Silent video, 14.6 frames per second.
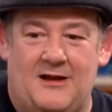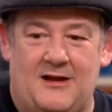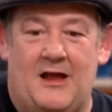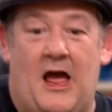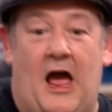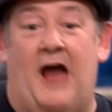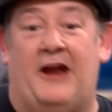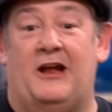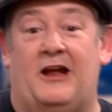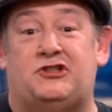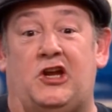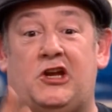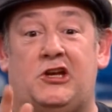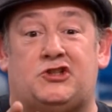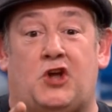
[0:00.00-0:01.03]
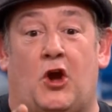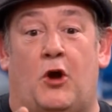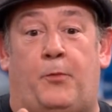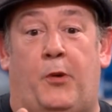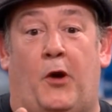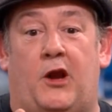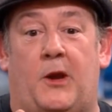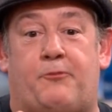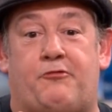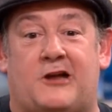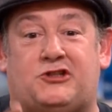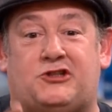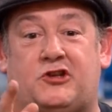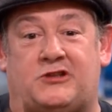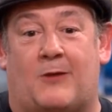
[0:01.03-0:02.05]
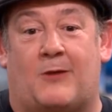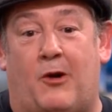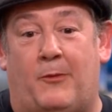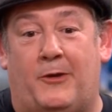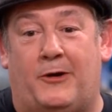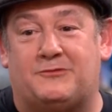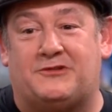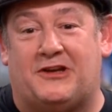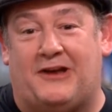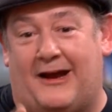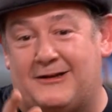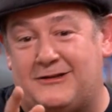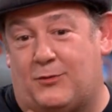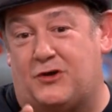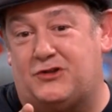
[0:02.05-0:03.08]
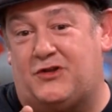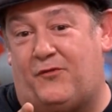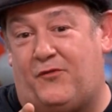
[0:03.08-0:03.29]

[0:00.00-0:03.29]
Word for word: you, and, and I'll see night. you soon, Pearly Bridge, because I'm coming up tonight to watch